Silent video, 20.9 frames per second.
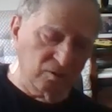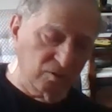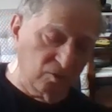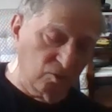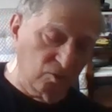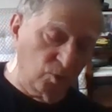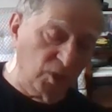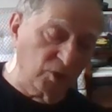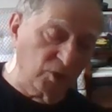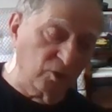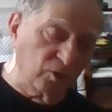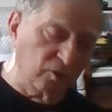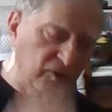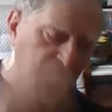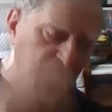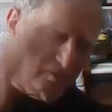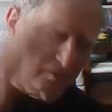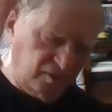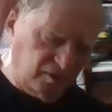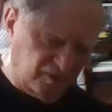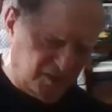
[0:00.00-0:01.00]
One of
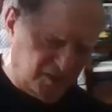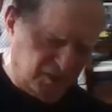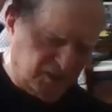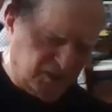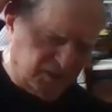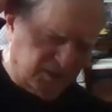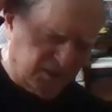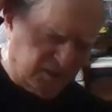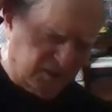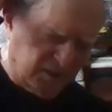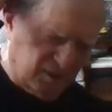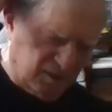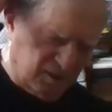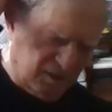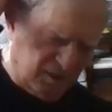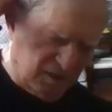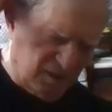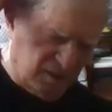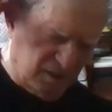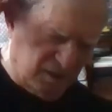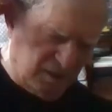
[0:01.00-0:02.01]
the things that
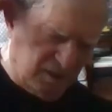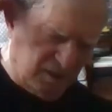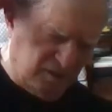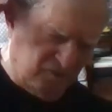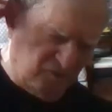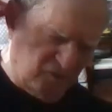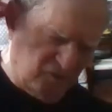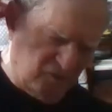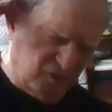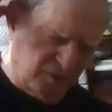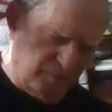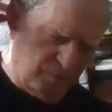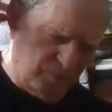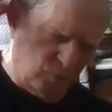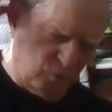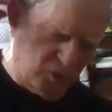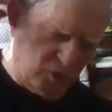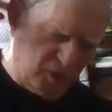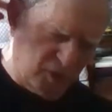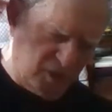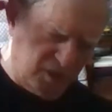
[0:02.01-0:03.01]
is very
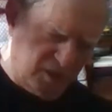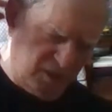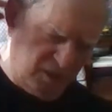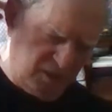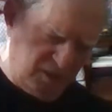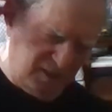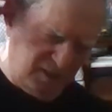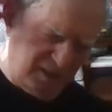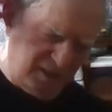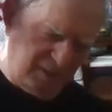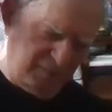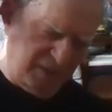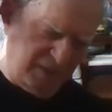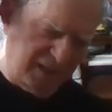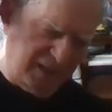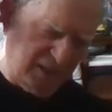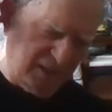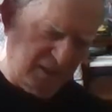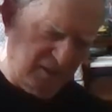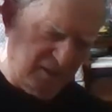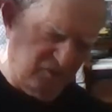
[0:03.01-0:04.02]
important in that
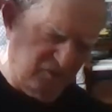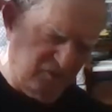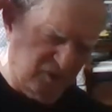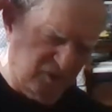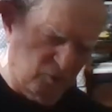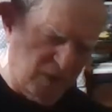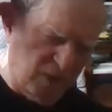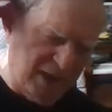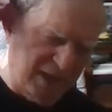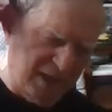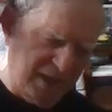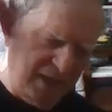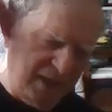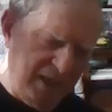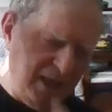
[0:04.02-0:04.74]
battle is the grat.